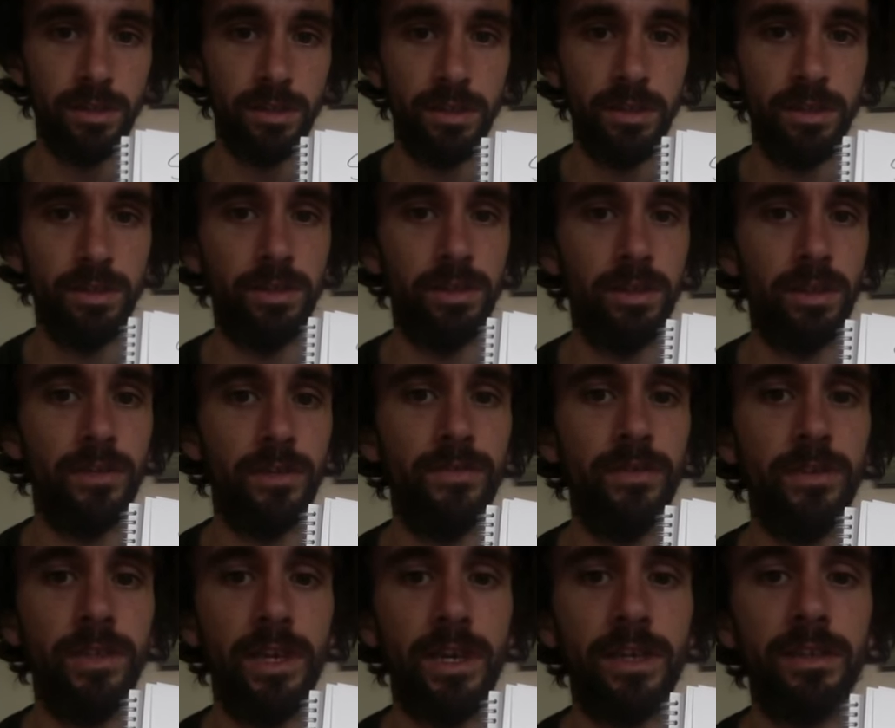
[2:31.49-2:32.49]
You got a
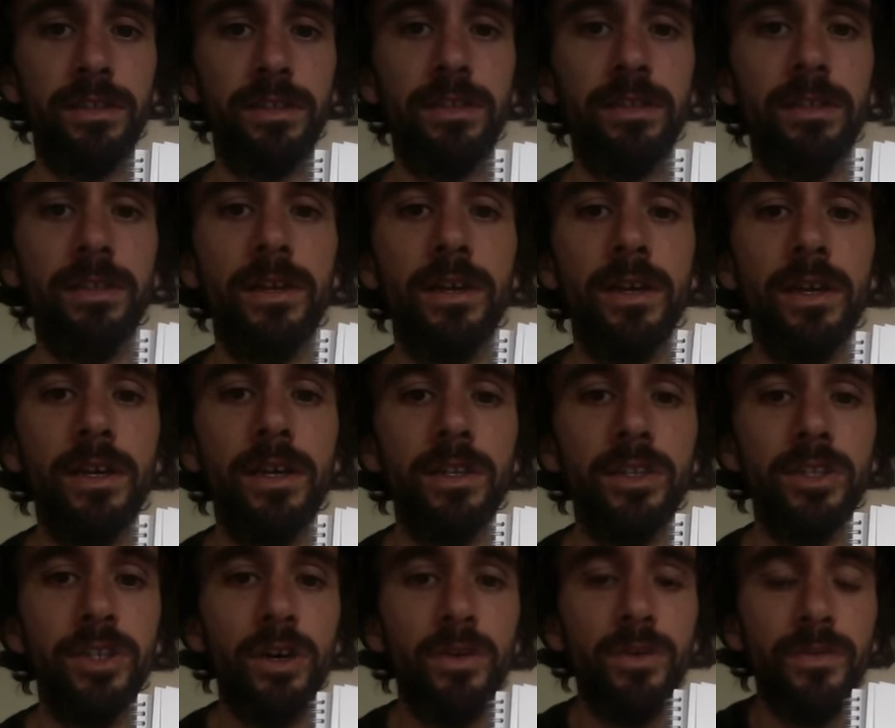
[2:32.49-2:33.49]
funny accent.
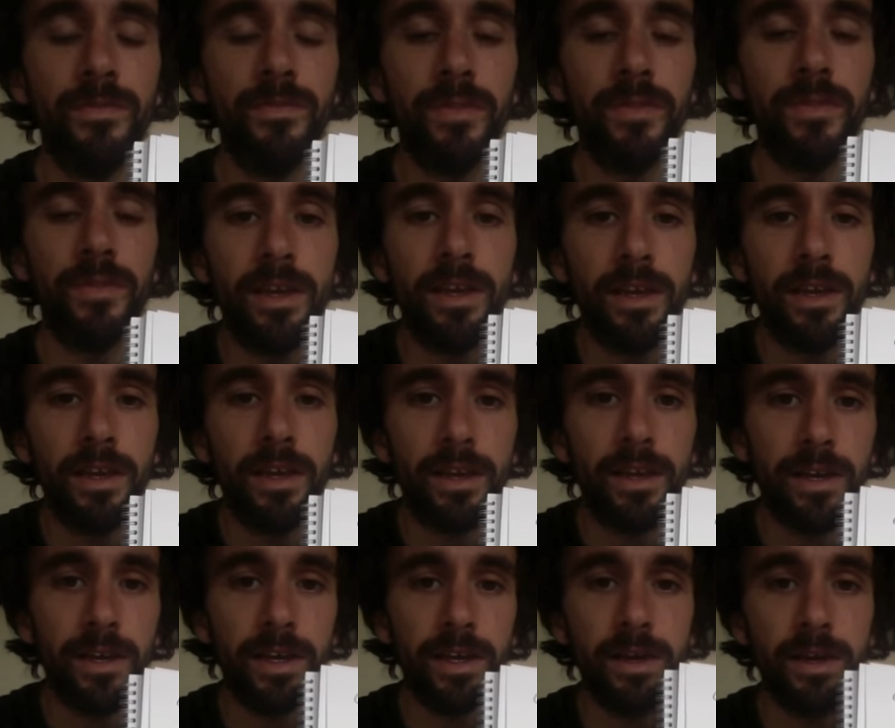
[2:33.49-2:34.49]
So,
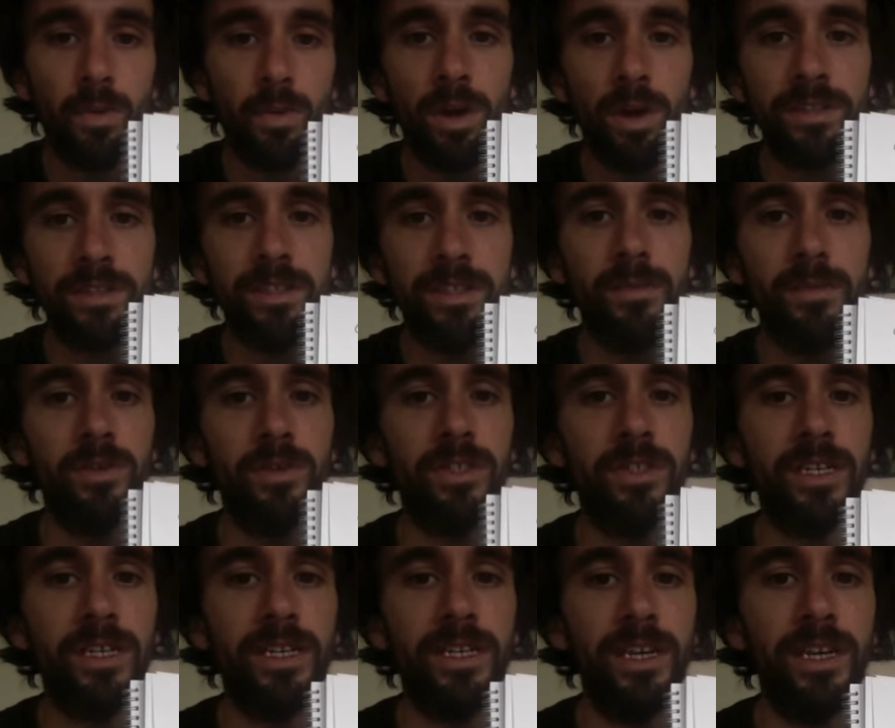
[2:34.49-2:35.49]
what's the most
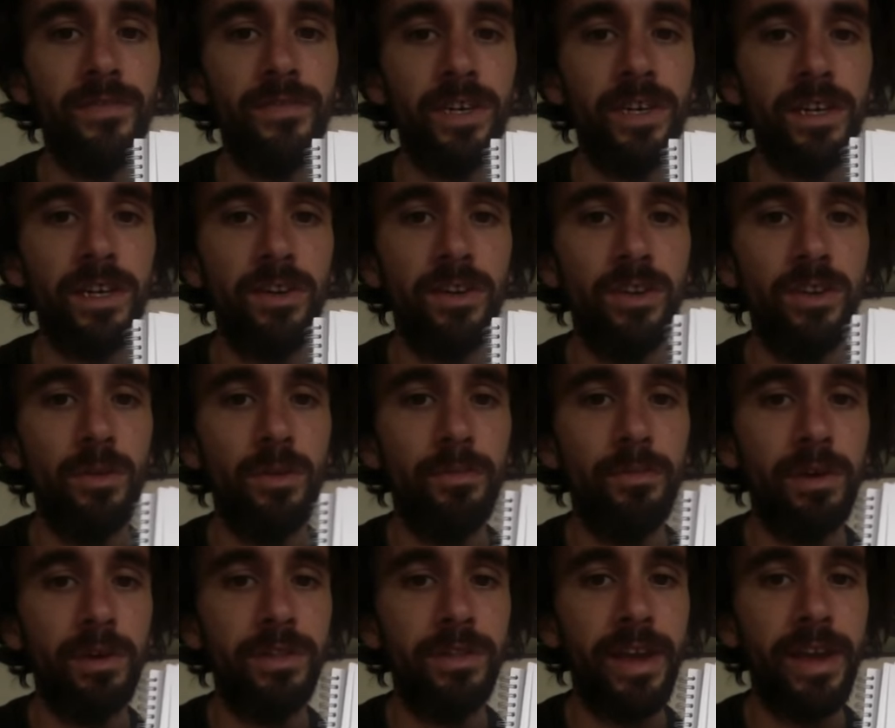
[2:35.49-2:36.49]
significant
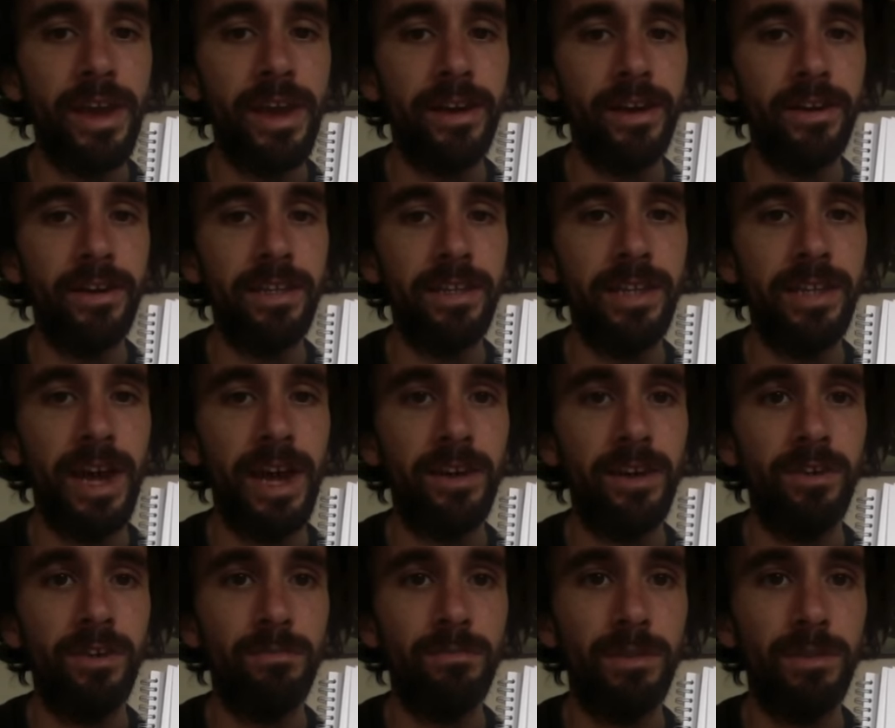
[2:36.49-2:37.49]
number there in that
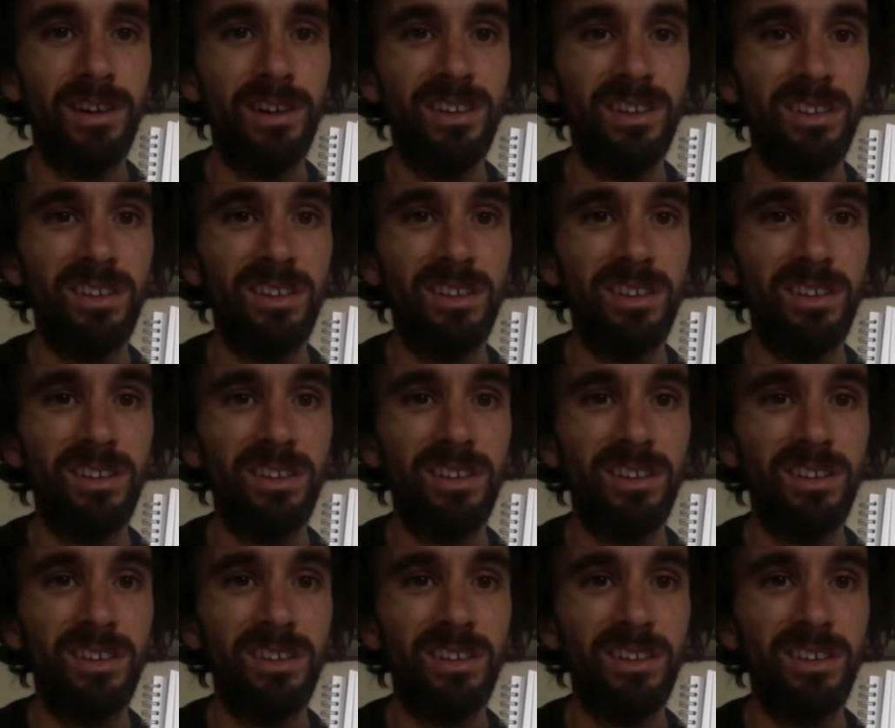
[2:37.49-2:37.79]
number?